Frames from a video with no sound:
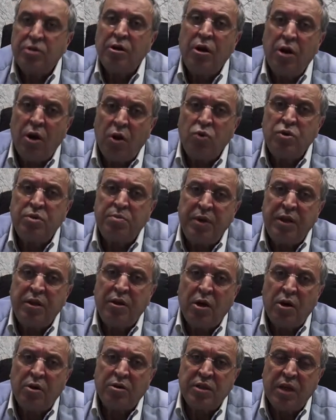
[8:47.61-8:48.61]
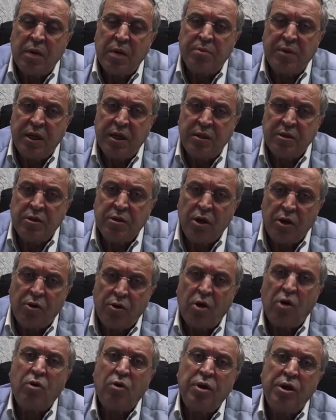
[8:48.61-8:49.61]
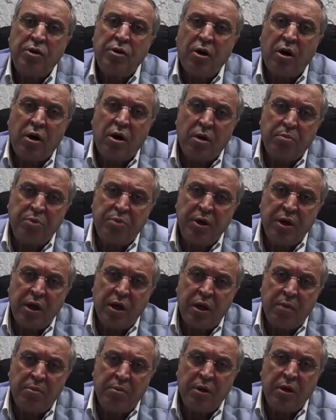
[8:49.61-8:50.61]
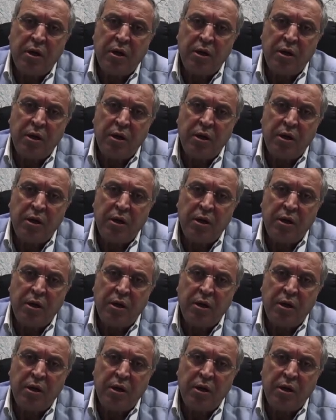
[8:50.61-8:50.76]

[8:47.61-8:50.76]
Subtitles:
the low speed concept is not only the RPM,